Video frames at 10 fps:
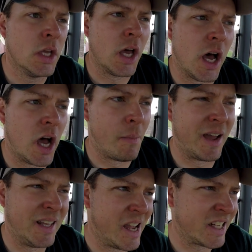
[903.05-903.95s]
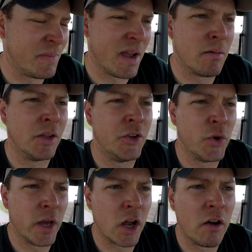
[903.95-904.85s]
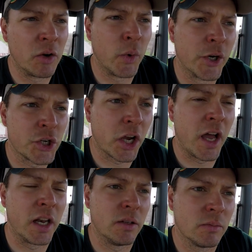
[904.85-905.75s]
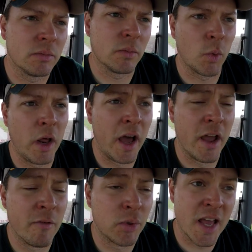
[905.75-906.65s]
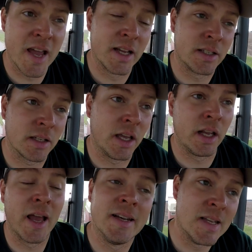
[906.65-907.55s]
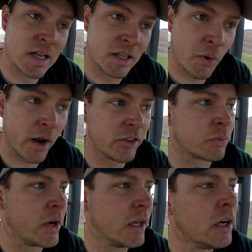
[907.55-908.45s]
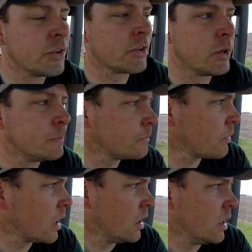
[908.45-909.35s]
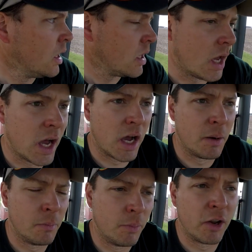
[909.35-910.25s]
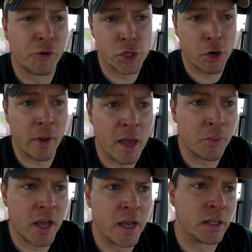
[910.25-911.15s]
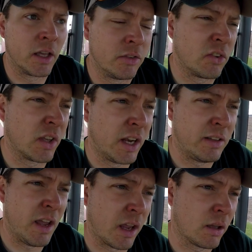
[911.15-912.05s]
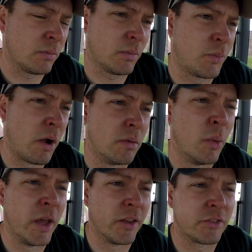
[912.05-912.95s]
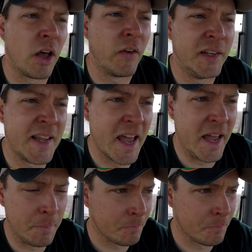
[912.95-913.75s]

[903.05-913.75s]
I'd like to be able to do it all in one shot when I plant, and ideally when I spray it also. But for sure when I plant, because it's going to take probably a solid day.